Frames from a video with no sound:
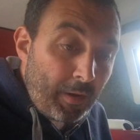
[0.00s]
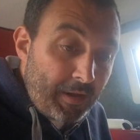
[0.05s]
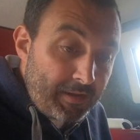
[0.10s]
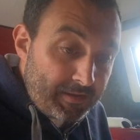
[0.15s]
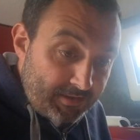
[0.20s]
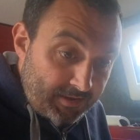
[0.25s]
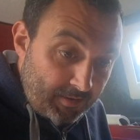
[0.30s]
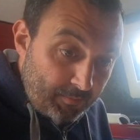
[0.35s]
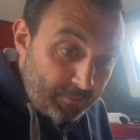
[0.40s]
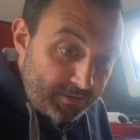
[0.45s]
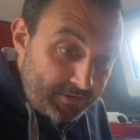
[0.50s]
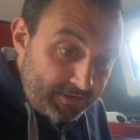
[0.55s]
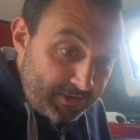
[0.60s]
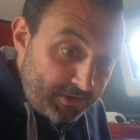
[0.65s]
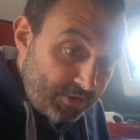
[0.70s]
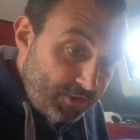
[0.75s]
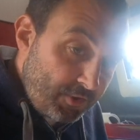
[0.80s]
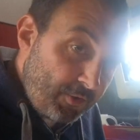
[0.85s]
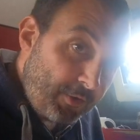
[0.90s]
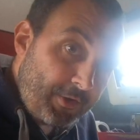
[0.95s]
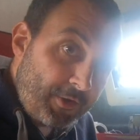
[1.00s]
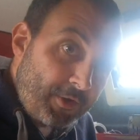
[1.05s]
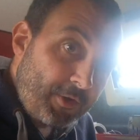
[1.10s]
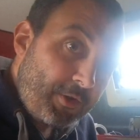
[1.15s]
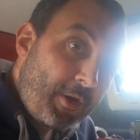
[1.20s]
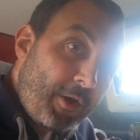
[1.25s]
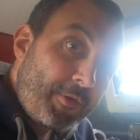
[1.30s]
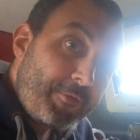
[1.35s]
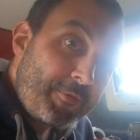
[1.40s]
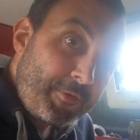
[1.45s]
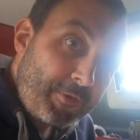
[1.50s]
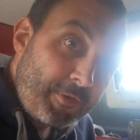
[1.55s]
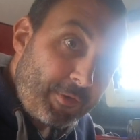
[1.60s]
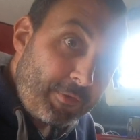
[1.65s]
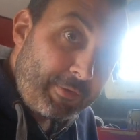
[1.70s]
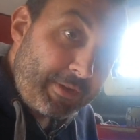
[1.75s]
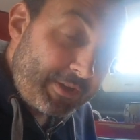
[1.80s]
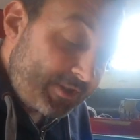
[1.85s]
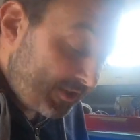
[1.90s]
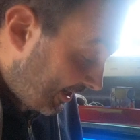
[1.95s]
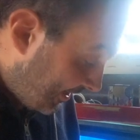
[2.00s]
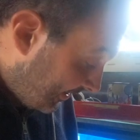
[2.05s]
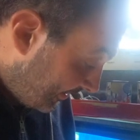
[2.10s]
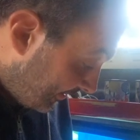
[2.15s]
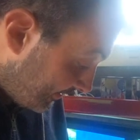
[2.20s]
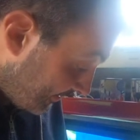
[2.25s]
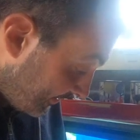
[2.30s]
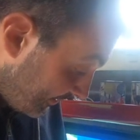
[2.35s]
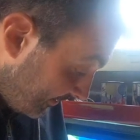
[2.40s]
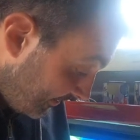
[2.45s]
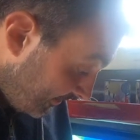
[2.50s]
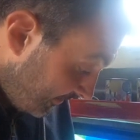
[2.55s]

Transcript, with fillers: While someone's enjoying her 103 channels,